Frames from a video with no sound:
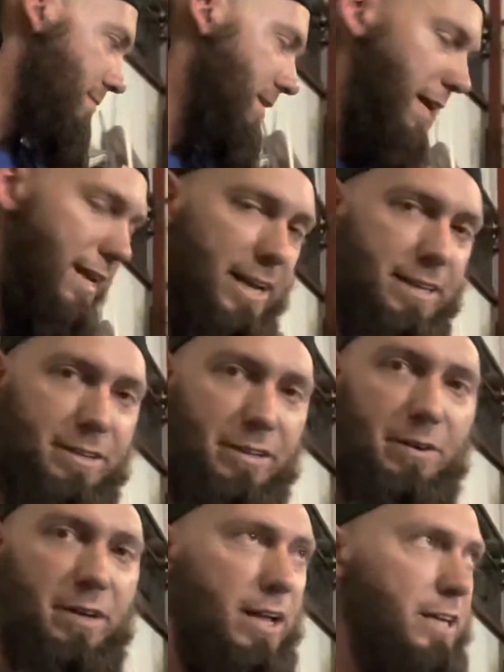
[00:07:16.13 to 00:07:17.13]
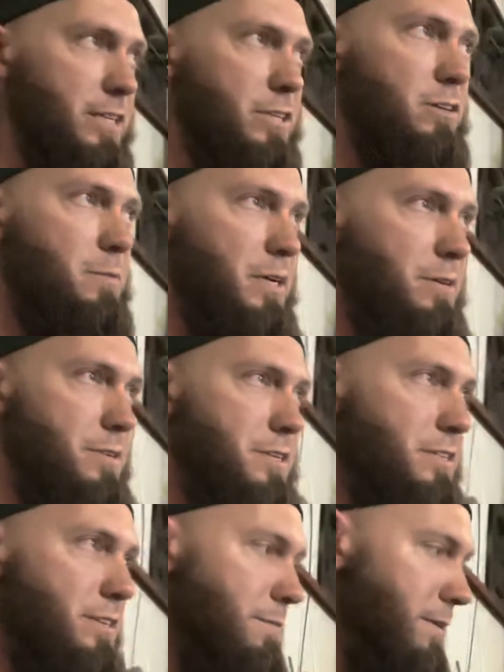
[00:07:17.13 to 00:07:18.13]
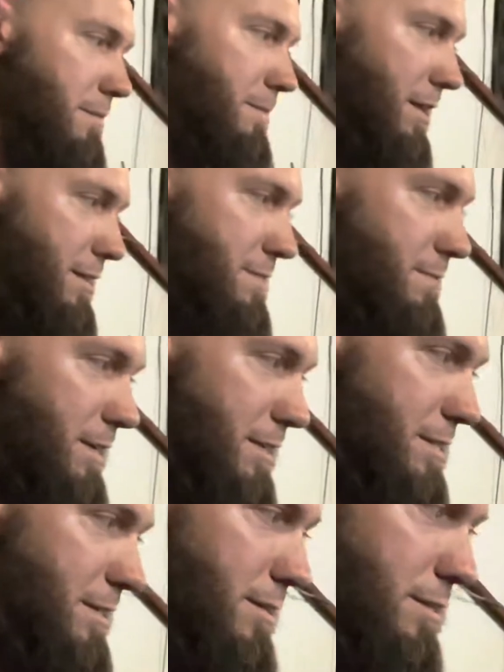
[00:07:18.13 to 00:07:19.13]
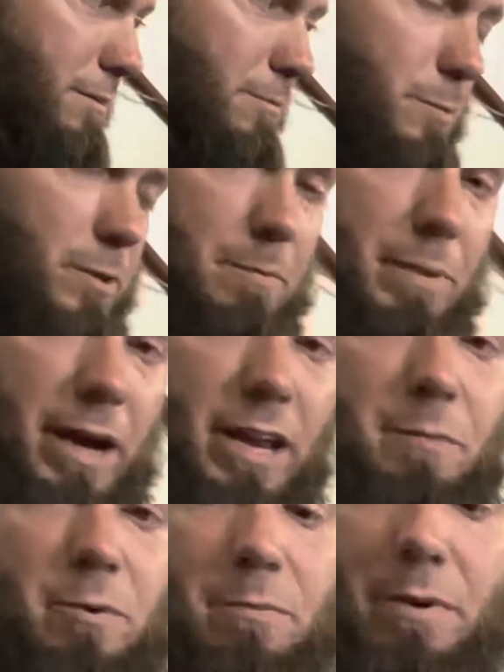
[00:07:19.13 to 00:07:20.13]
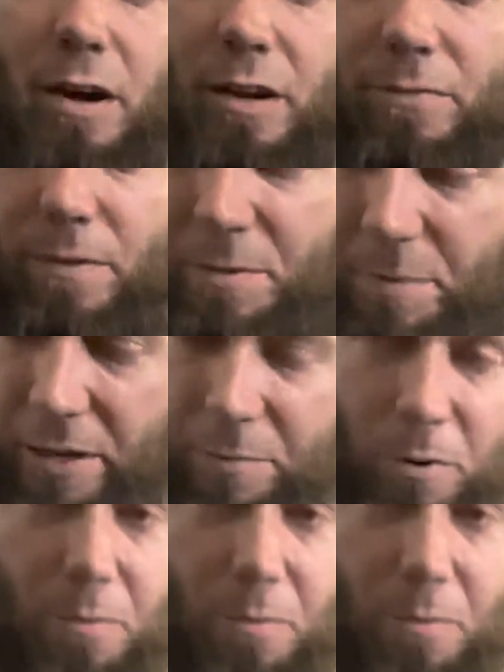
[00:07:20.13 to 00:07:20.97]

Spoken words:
I hate to do it, I like to do all my own shit, but man, this fucking sucks. I don't really want to buy any more Bond if I'm spending more